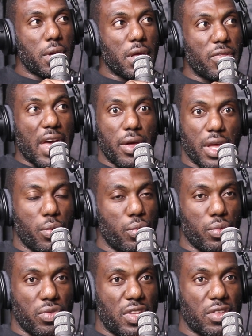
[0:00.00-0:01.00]
And that it
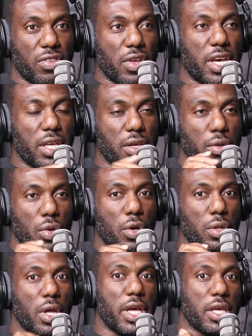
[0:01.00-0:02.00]
was just like,
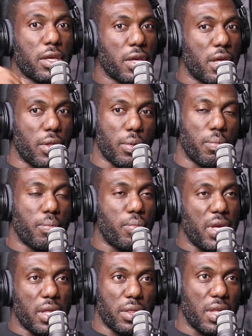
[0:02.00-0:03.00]
not like a
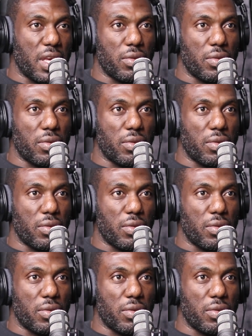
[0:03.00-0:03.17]
big thing.